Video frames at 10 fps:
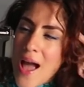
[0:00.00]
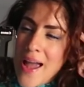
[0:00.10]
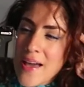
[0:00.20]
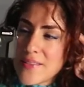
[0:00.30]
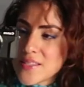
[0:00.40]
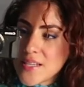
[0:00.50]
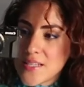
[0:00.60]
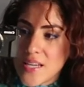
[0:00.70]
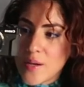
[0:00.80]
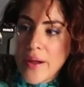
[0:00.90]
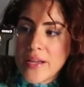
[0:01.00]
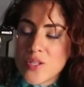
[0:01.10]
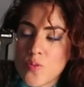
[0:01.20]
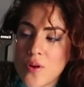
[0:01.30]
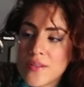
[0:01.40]
I had this idea and I had
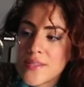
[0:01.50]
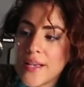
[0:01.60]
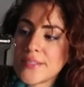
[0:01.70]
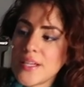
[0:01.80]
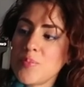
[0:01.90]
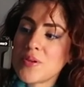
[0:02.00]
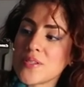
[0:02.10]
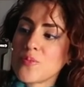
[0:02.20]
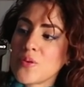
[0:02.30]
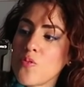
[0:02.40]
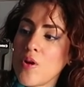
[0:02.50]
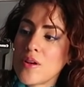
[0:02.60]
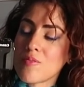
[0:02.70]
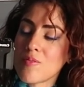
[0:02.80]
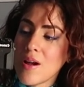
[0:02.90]
to wear this last night because I really
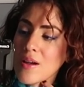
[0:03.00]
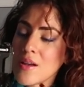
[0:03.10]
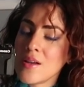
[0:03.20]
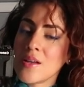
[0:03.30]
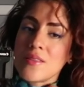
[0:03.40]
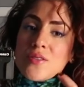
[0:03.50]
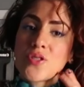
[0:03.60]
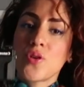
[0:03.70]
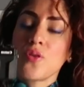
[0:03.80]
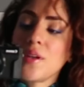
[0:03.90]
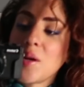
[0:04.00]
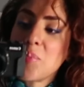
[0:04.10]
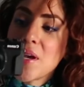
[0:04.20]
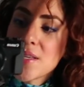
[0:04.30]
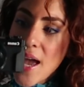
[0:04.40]
wanted to rock this turtleneck
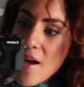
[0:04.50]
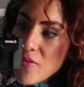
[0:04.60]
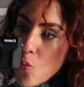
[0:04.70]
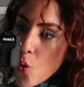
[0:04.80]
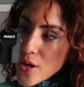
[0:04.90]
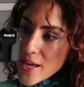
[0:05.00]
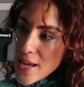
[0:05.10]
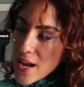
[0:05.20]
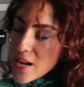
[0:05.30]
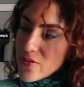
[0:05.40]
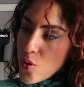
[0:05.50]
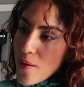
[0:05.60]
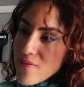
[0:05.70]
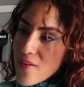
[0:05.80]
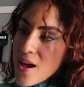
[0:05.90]
because I haven't worn it yet. Even though
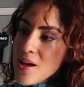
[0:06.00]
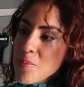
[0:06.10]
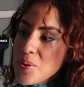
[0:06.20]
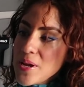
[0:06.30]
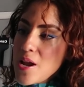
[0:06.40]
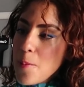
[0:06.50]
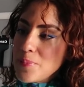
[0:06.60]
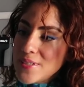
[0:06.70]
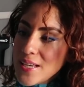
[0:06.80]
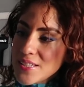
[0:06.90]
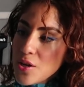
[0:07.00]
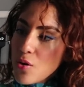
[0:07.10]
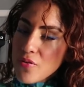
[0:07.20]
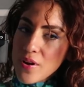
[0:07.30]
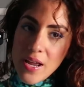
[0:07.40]
I've been obsessing
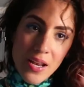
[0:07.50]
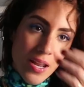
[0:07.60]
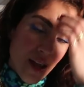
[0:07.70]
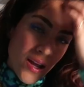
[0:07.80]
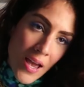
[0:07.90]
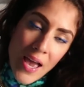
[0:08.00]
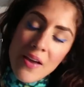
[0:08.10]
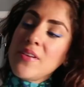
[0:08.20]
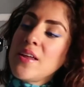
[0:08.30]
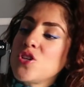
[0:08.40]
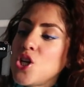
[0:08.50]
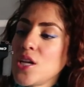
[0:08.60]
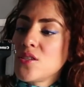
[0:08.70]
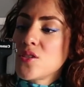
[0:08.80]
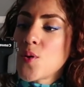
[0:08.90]
over it, I haven't had a
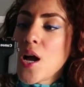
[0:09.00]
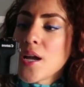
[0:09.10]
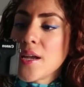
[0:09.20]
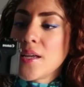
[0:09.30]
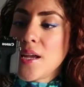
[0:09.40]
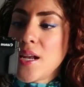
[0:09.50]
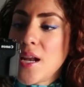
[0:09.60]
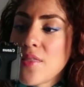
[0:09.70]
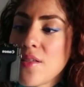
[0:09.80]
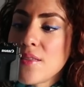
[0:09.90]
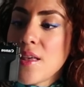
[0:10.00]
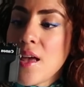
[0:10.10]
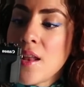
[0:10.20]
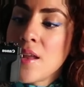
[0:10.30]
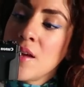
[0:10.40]
chance to rock it, and I thought
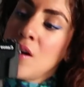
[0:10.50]
that